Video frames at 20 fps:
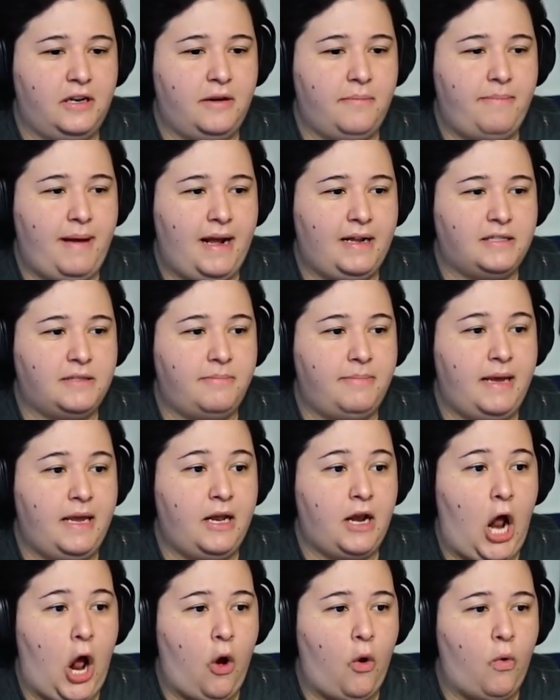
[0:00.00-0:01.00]
get back to
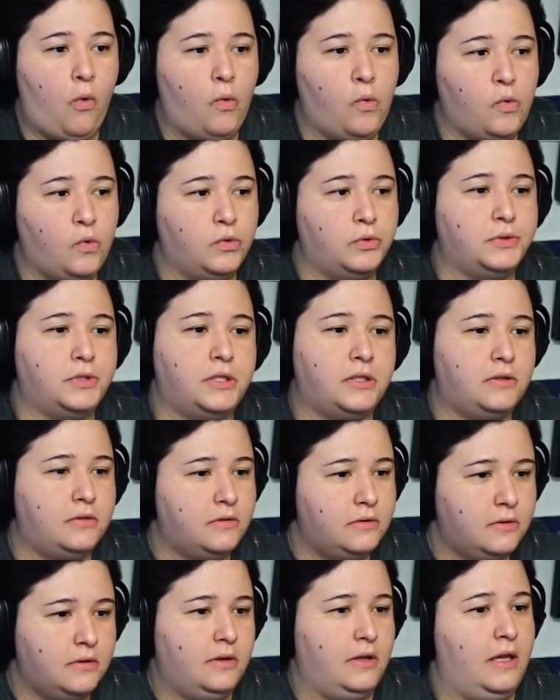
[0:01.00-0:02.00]
being old
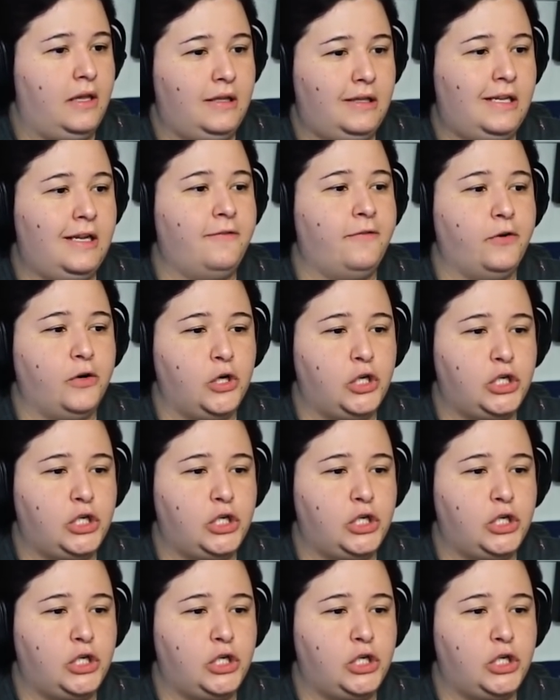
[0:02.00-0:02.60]
and liver